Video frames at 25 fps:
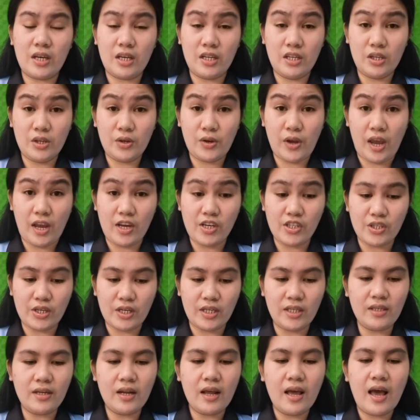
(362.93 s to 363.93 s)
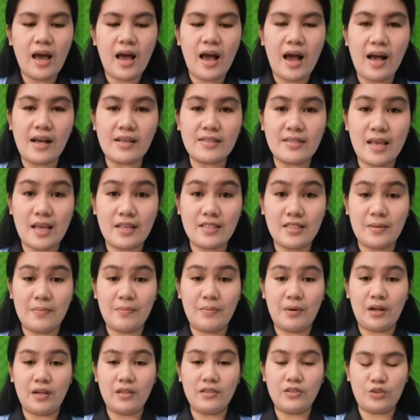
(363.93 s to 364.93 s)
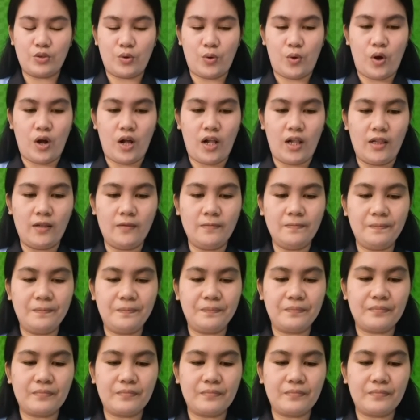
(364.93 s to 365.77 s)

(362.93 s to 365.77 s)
education accessible to all.